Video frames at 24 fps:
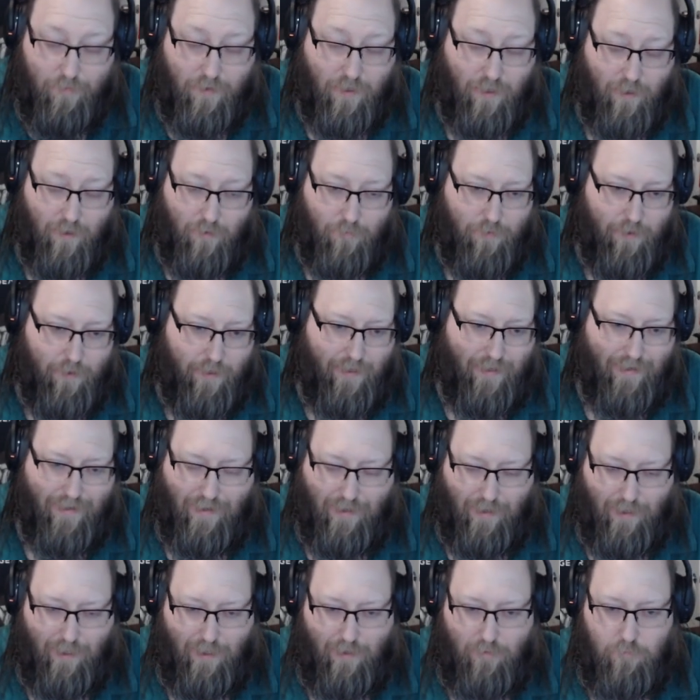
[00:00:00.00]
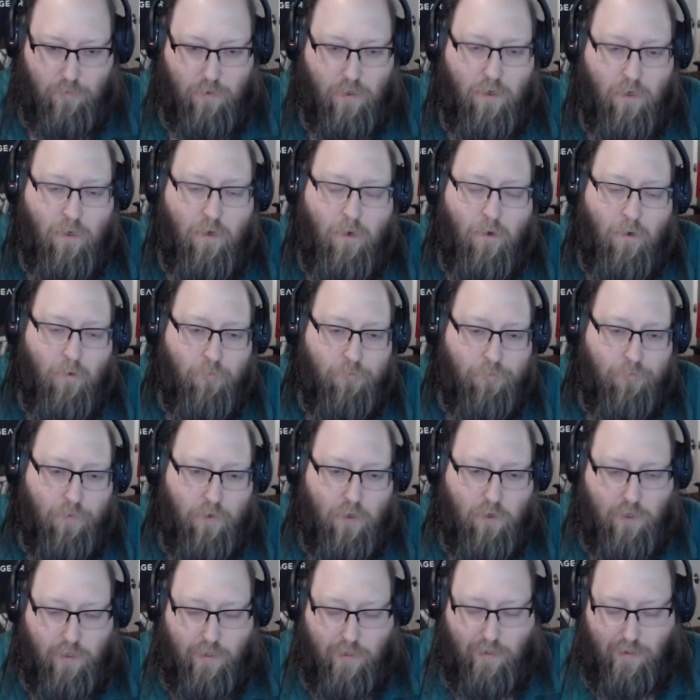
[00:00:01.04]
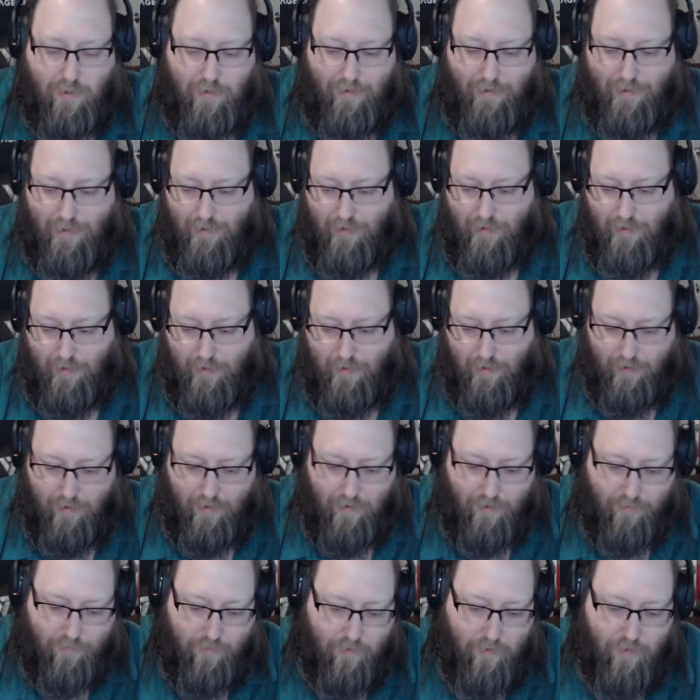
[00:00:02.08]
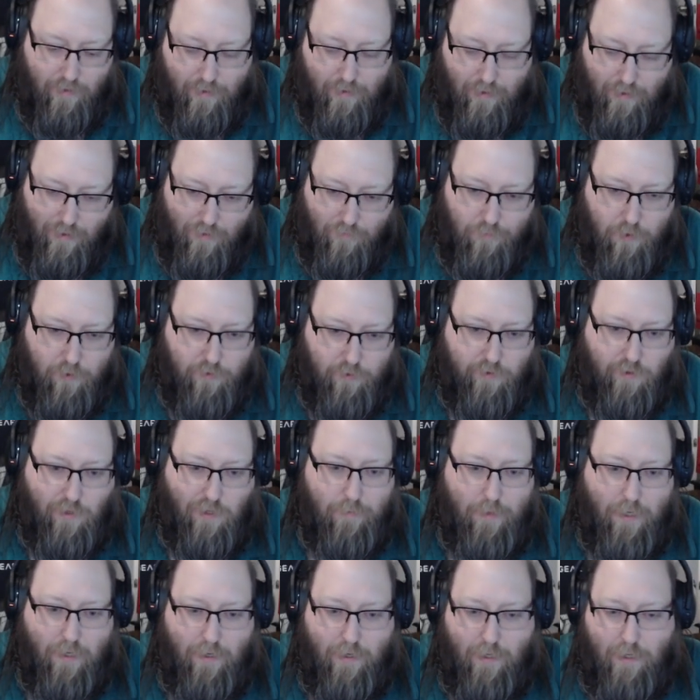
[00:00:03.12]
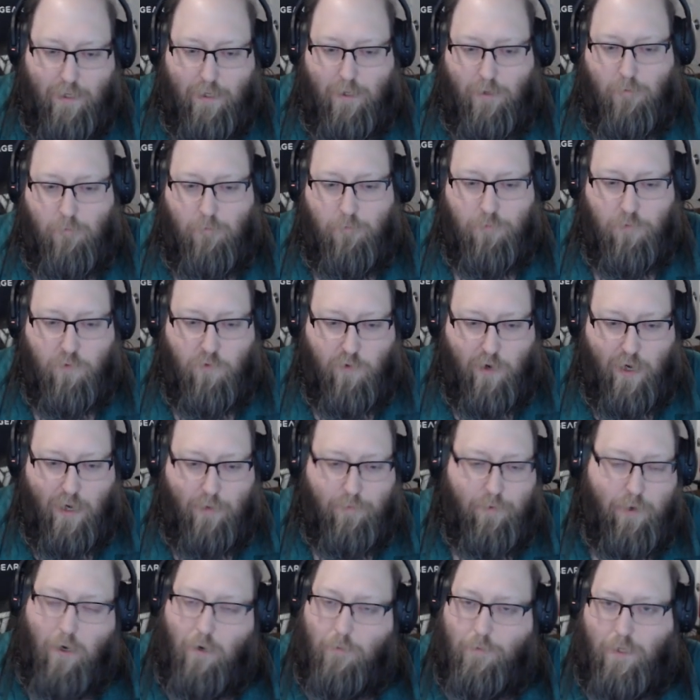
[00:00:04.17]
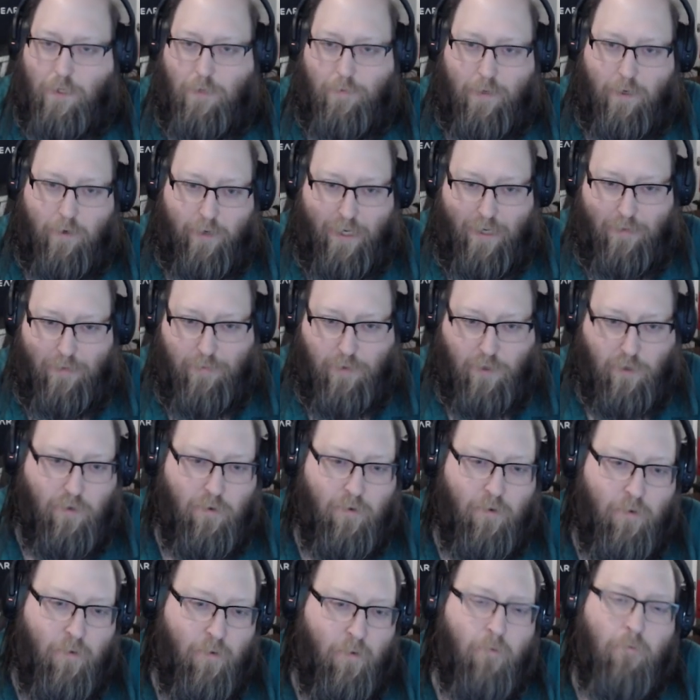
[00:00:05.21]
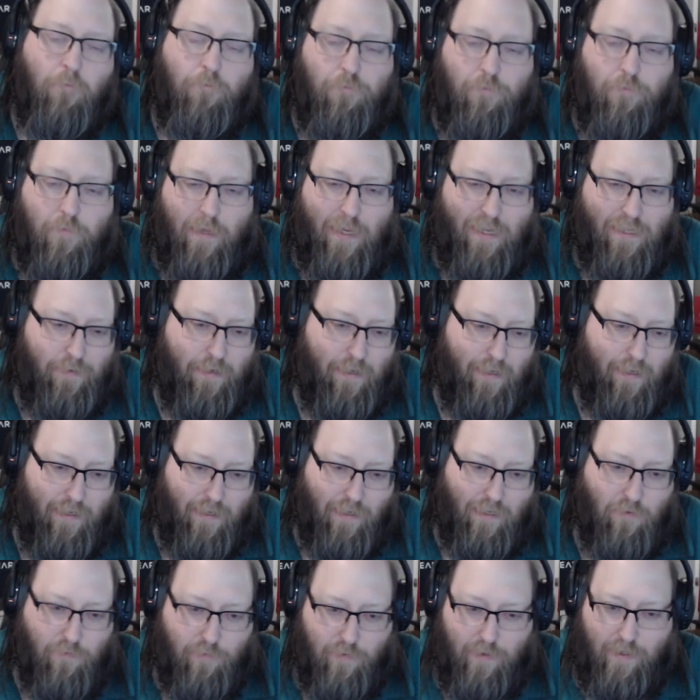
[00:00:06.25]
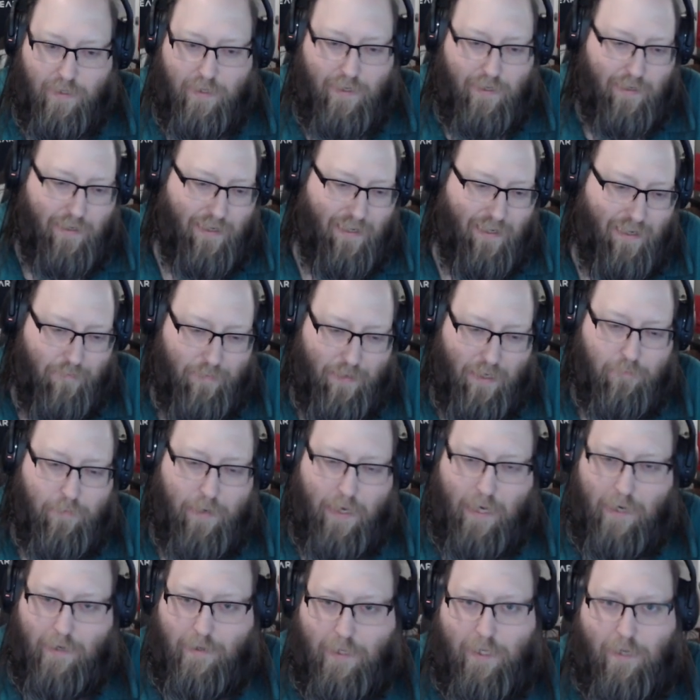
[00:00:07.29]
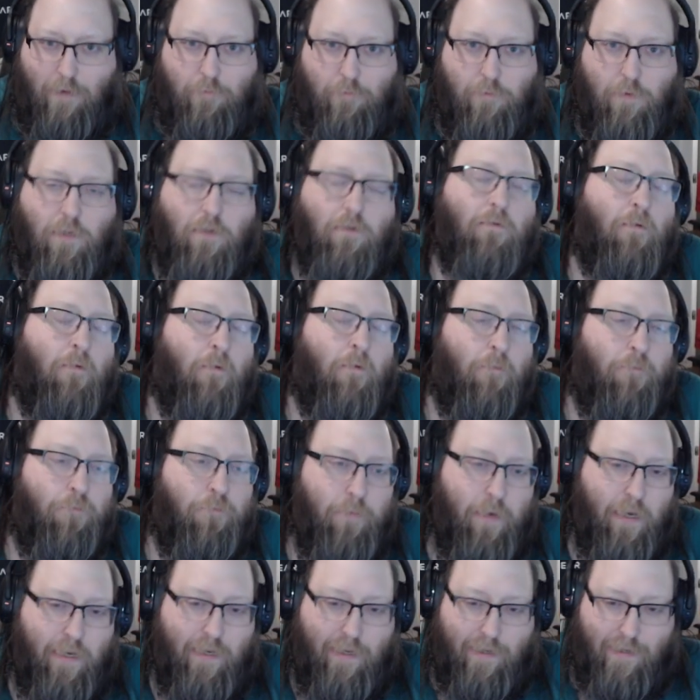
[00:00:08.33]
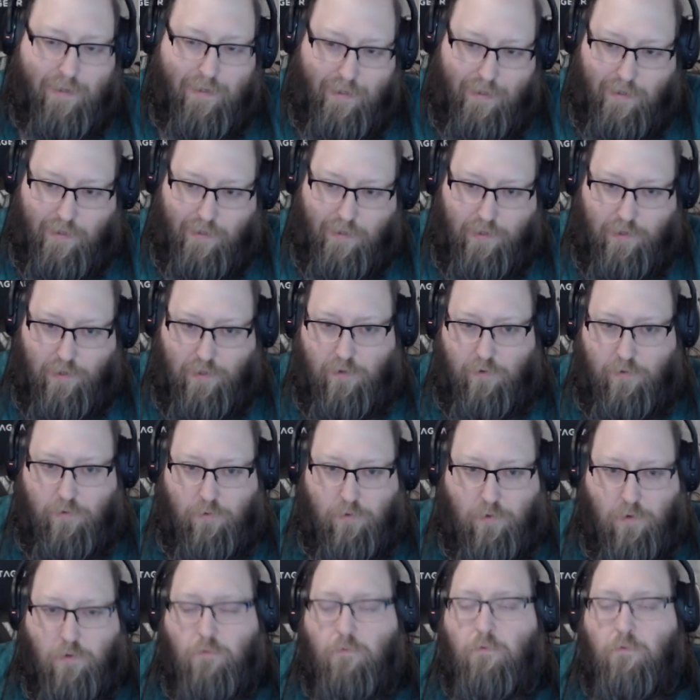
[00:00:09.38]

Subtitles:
and other places, Steam, just litany after litany of posts about how crappy RPG Maker games are. And that's because it's really easy to make bad games. Because it's easy to use.